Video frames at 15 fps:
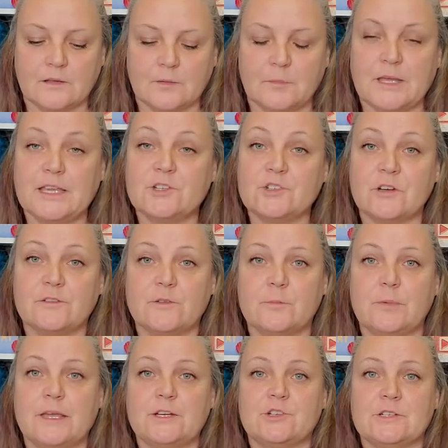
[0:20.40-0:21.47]
Petra from
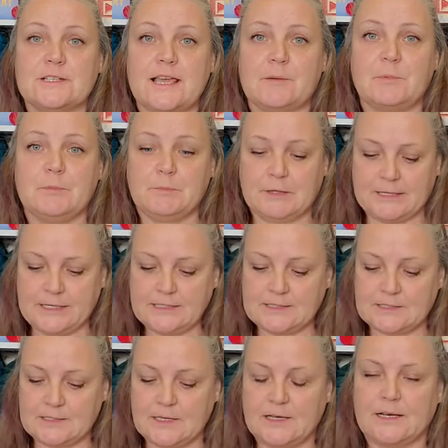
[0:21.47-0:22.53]
Petra's Happy
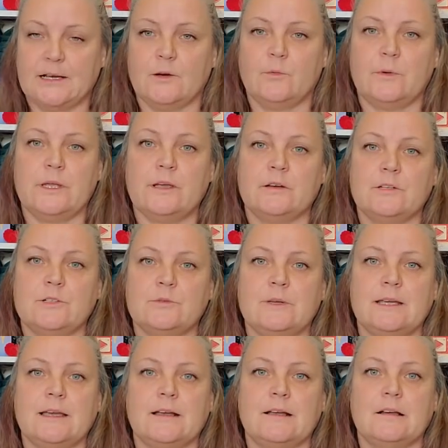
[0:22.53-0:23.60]
Place. We are
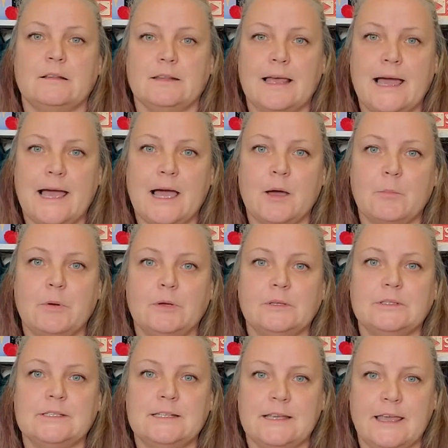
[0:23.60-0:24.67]
doing a collab
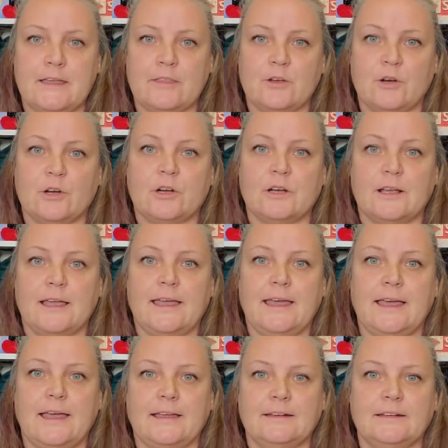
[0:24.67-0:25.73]
together,
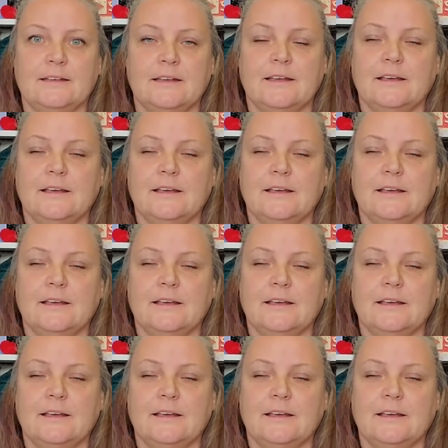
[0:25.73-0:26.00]
and